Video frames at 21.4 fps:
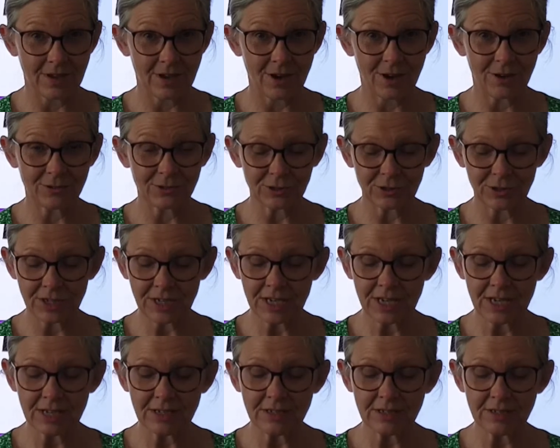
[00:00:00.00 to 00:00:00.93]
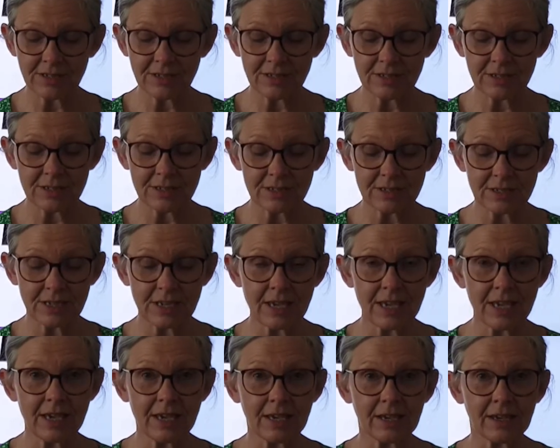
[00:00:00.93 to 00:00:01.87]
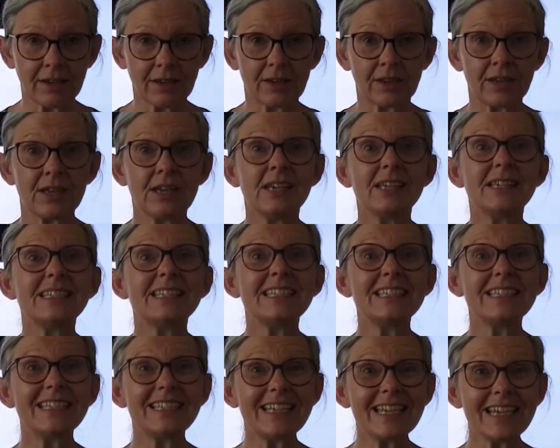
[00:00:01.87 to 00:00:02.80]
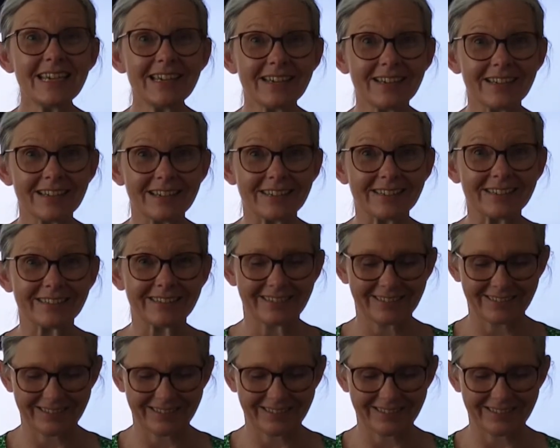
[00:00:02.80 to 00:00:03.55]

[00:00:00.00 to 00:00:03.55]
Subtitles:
I'll join in. D, ear. Dear.